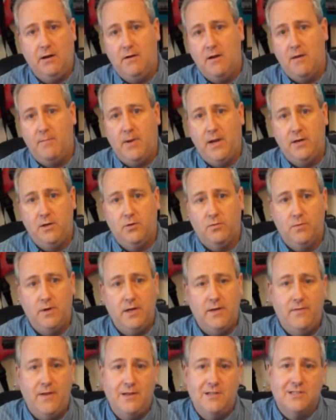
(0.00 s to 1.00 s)
You're not paid your
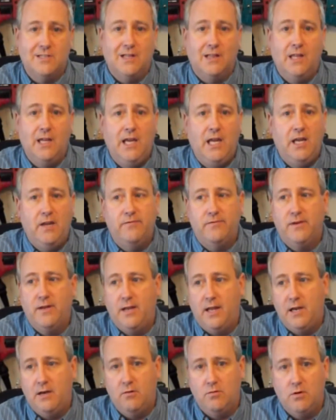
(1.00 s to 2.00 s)
rent," and they just leave
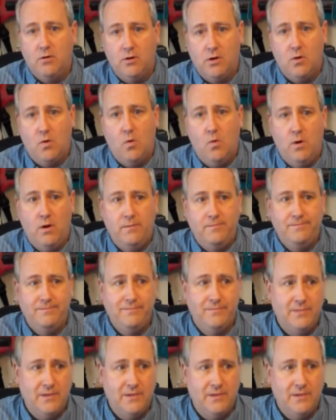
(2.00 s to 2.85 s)
and they don't go to court,